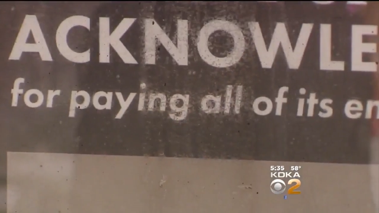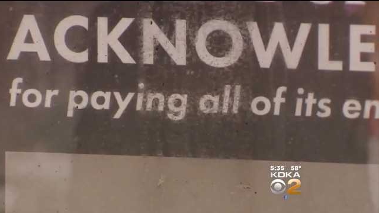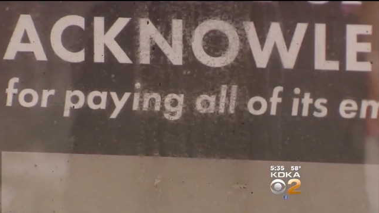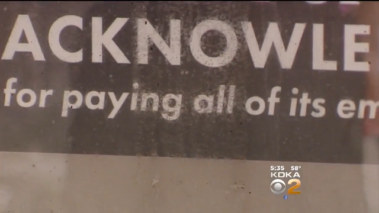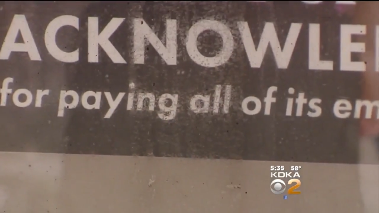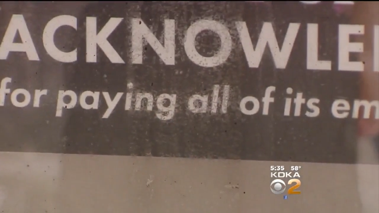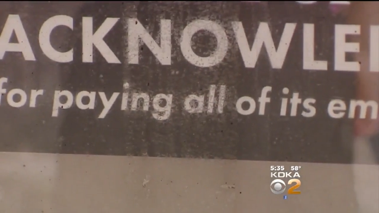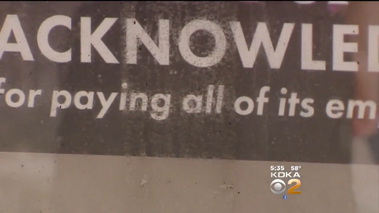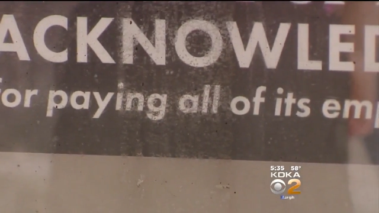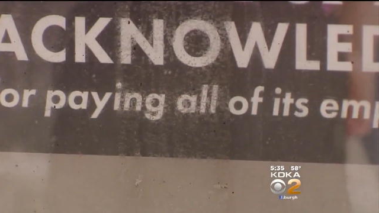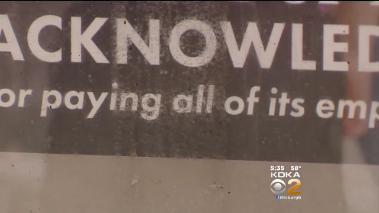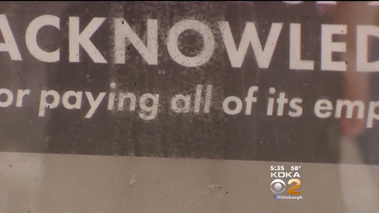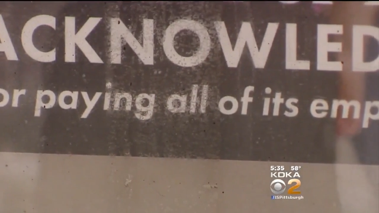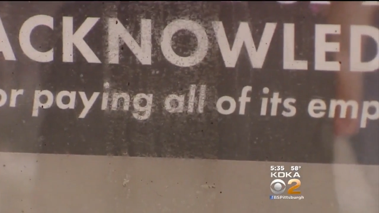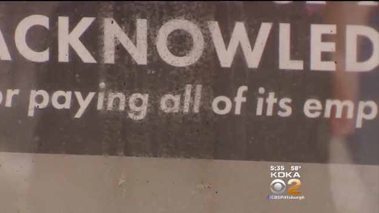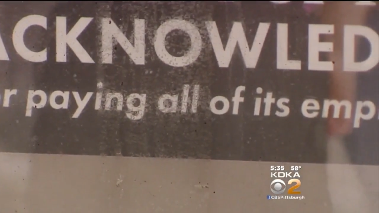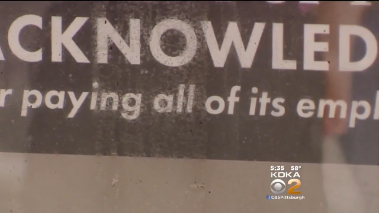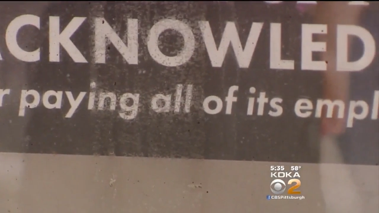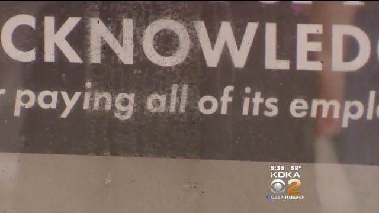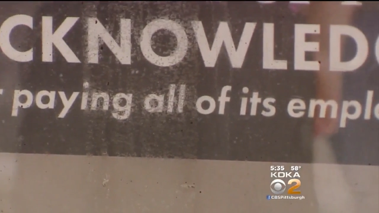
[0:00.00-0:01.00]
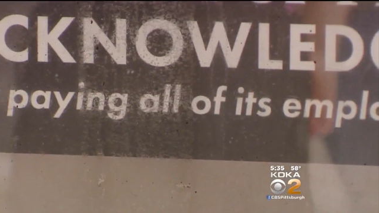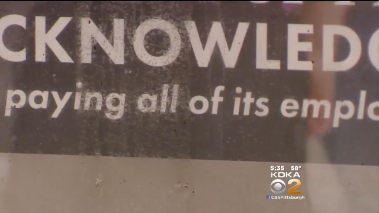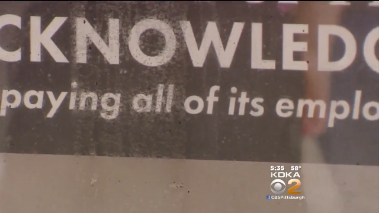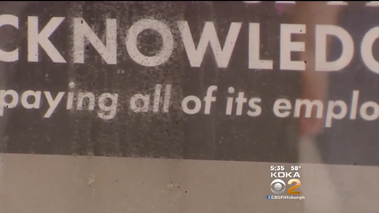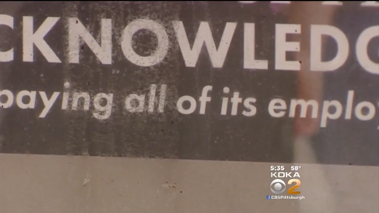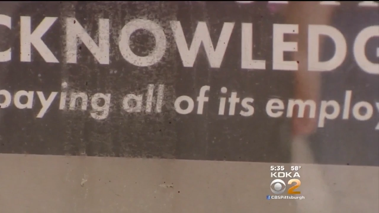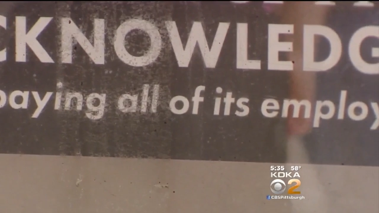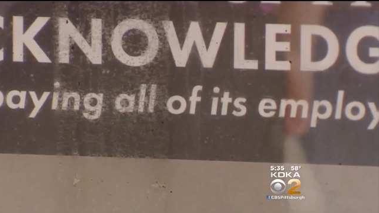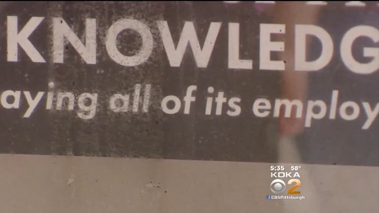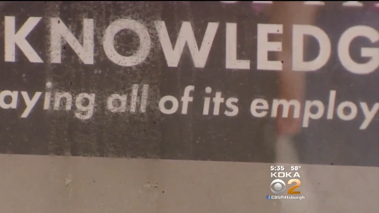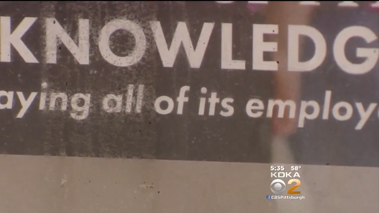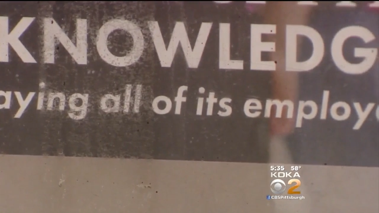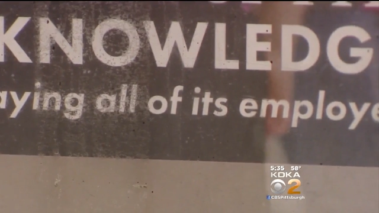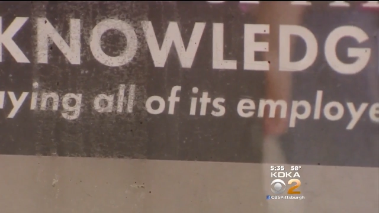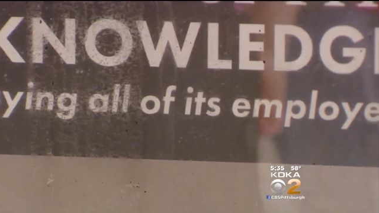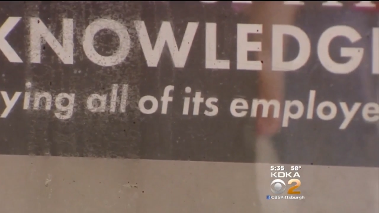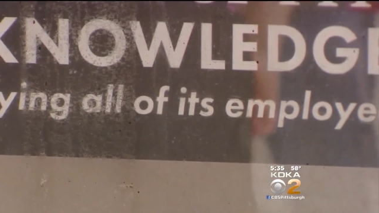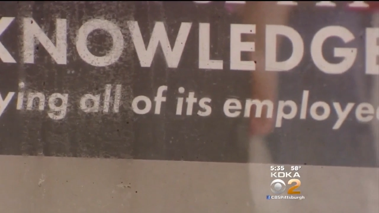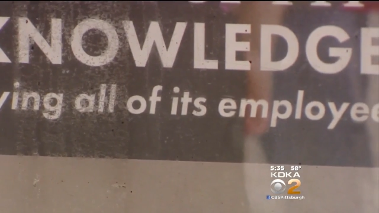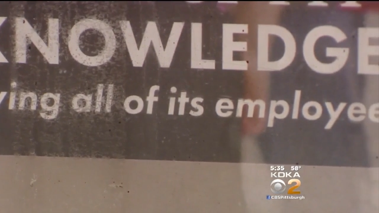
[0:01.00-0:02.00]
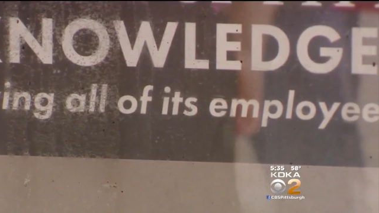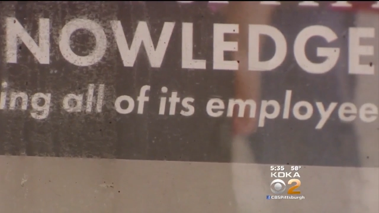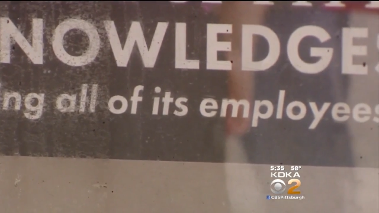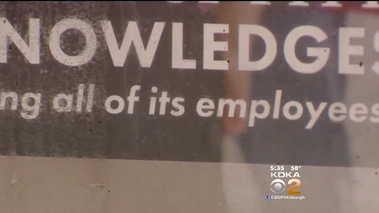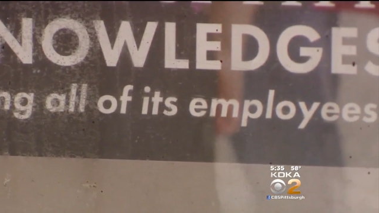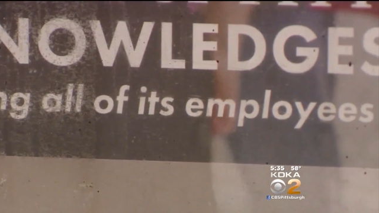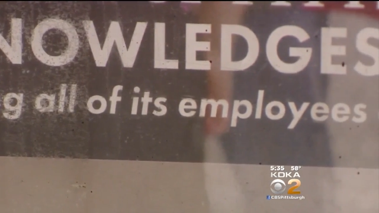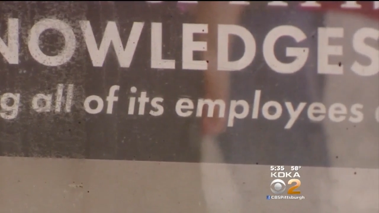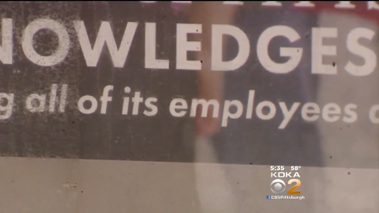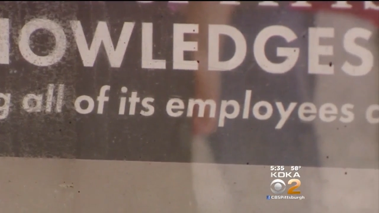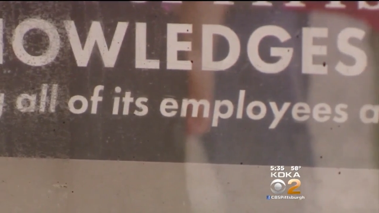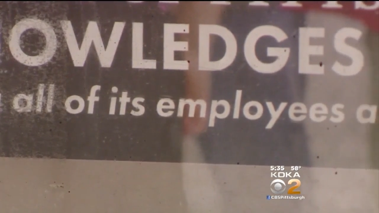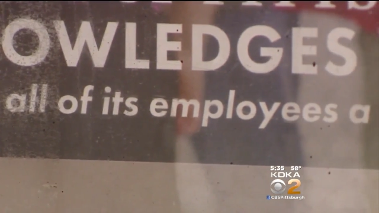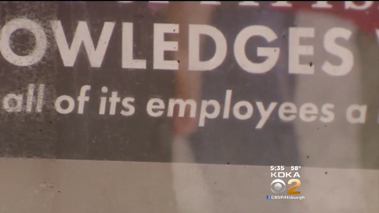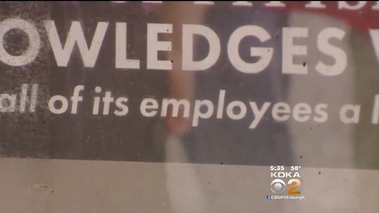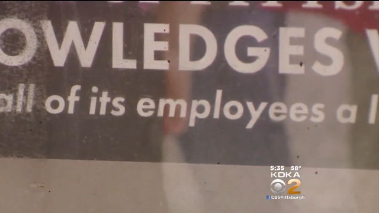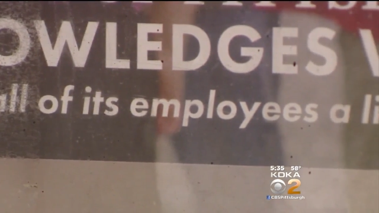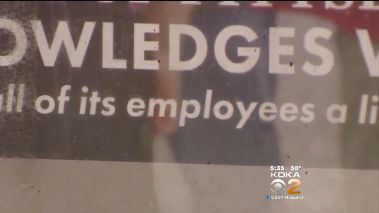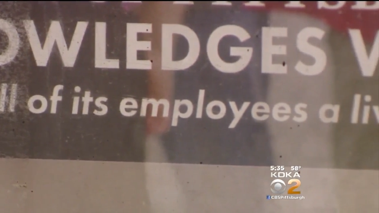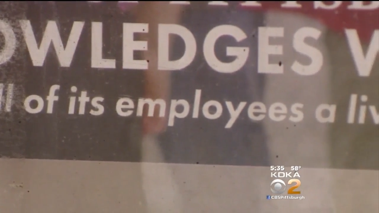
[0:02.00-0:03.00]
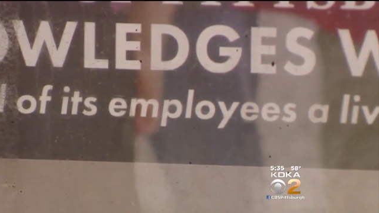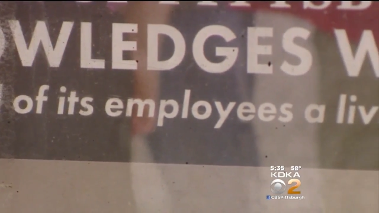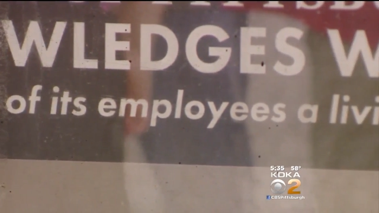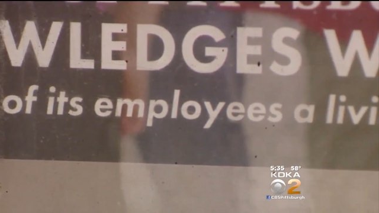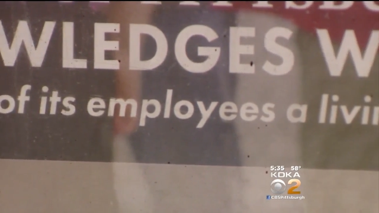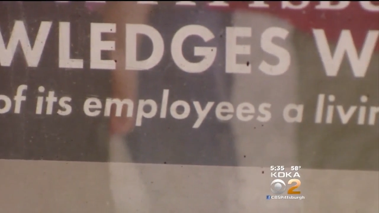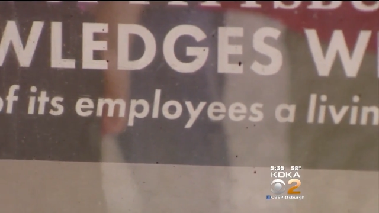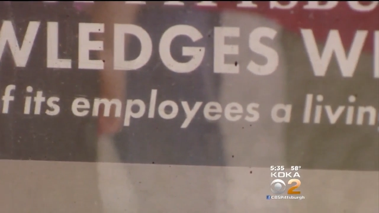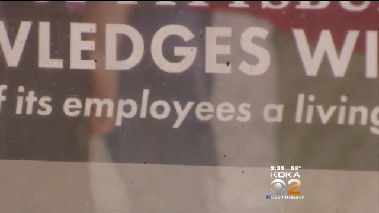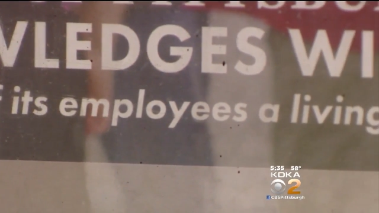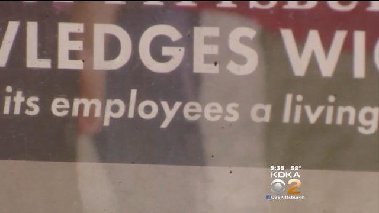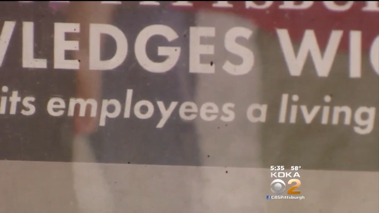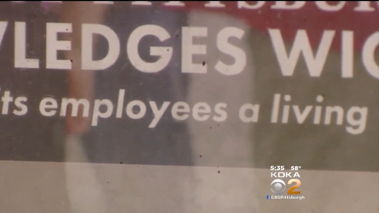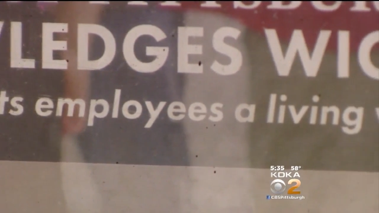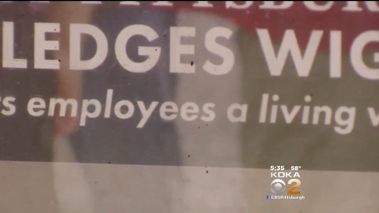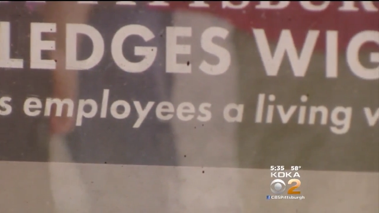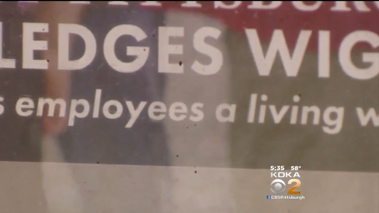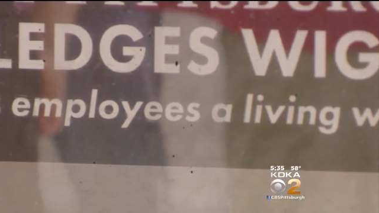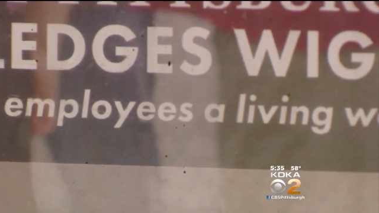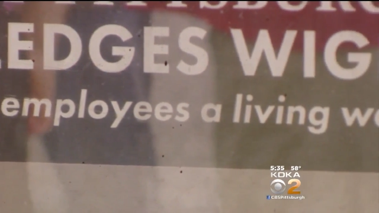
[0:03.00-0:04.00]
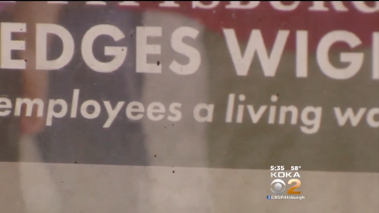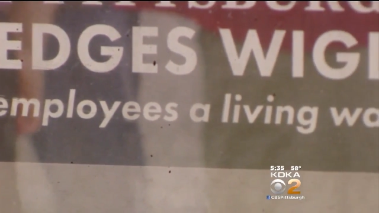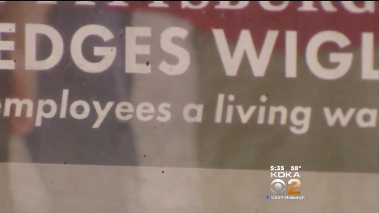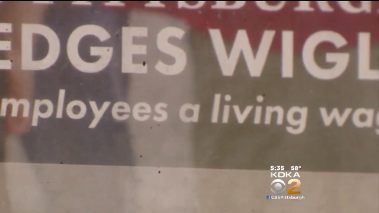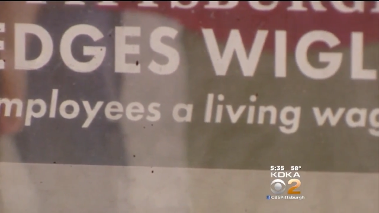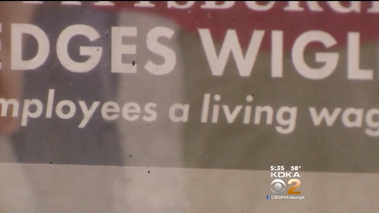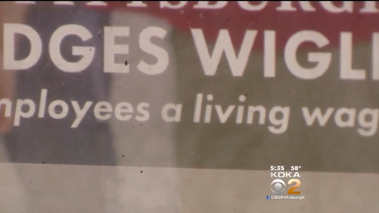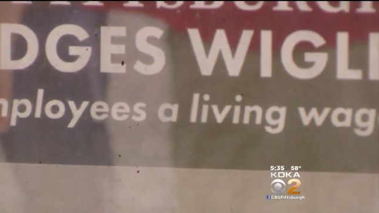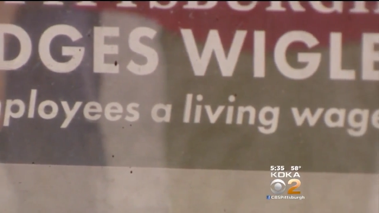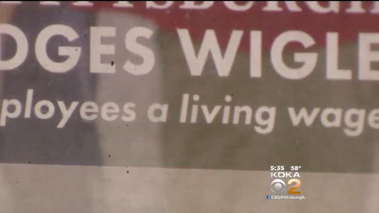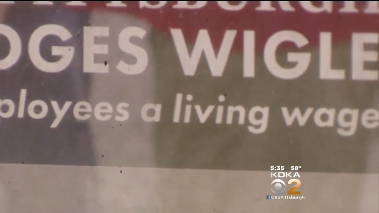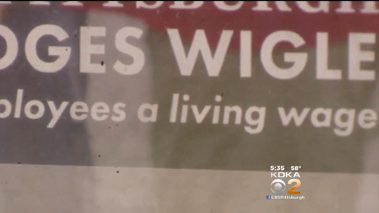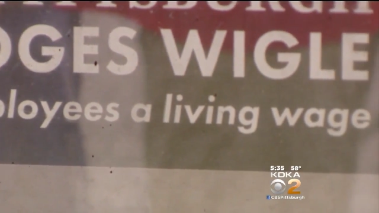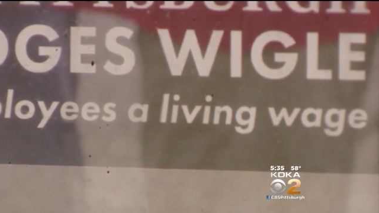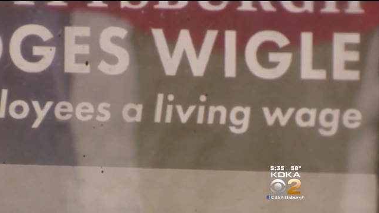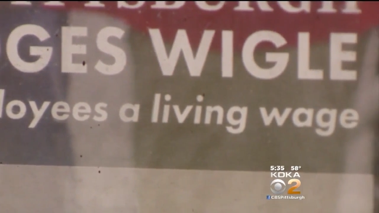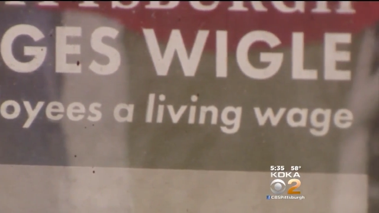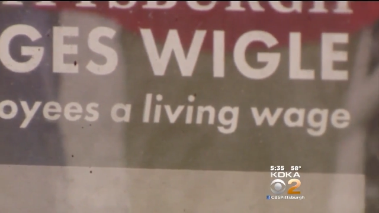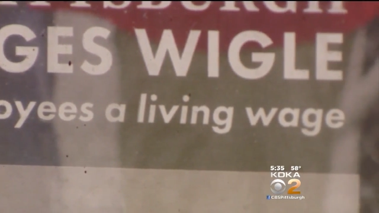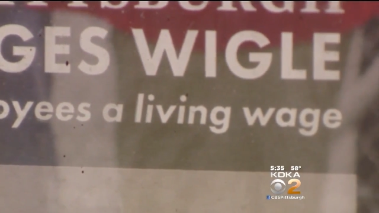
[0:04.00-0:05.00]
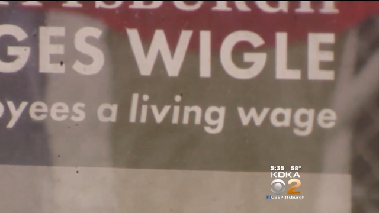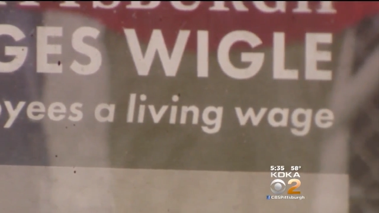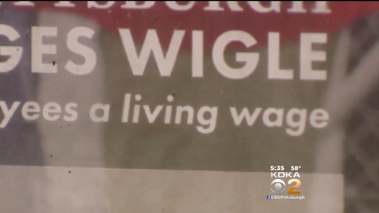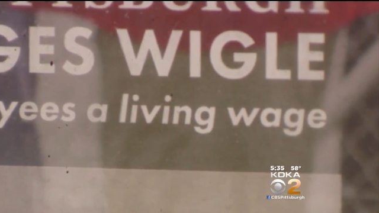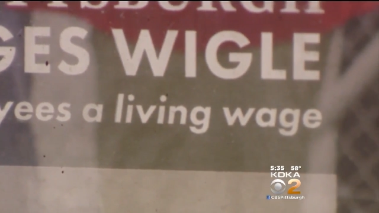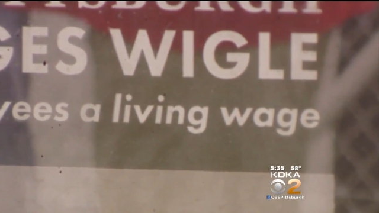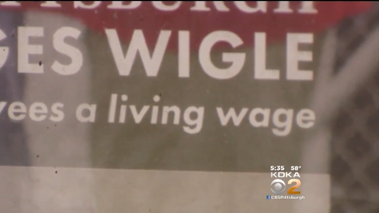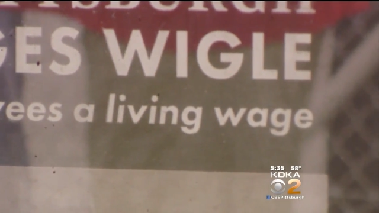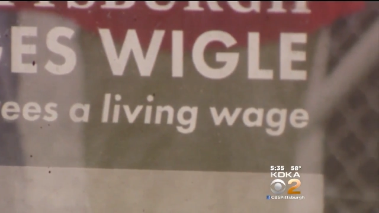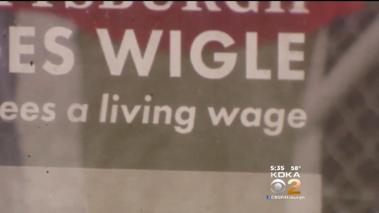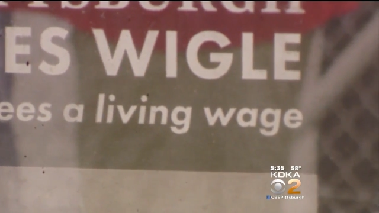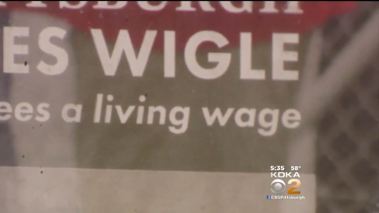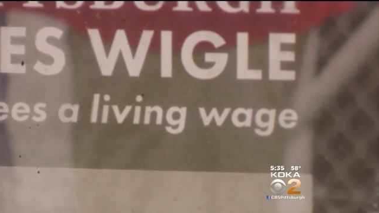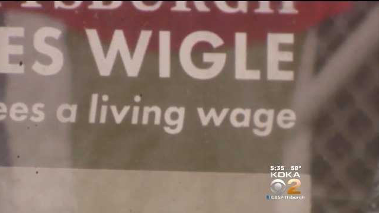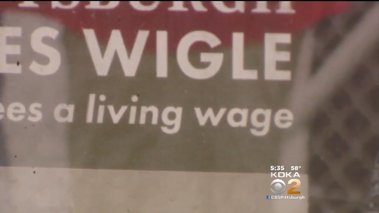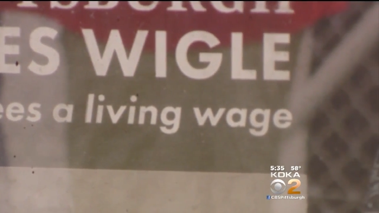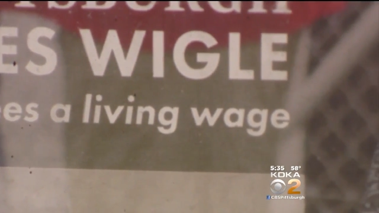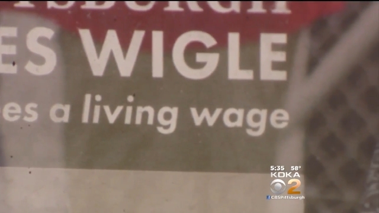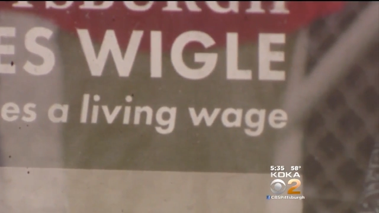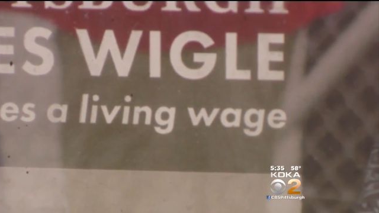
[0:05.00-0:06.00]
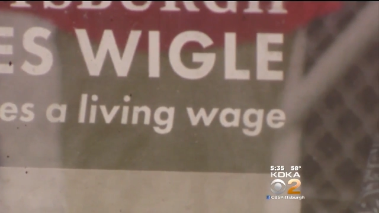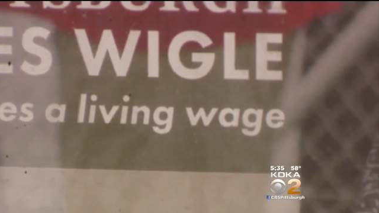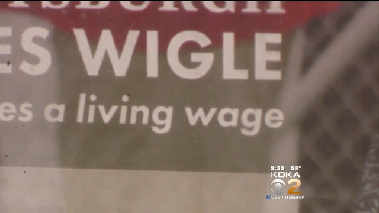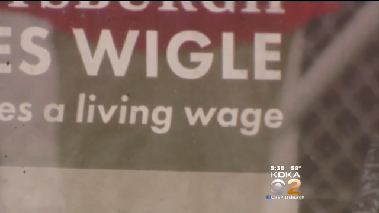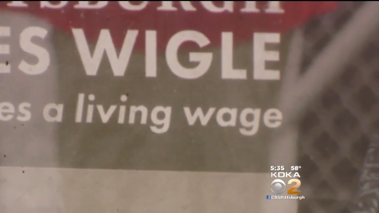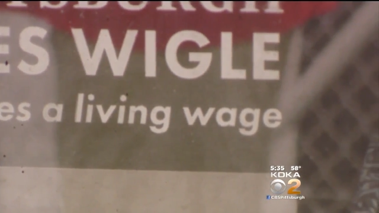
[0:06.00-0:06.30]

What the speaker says: No face is visible, so there are no lips to read.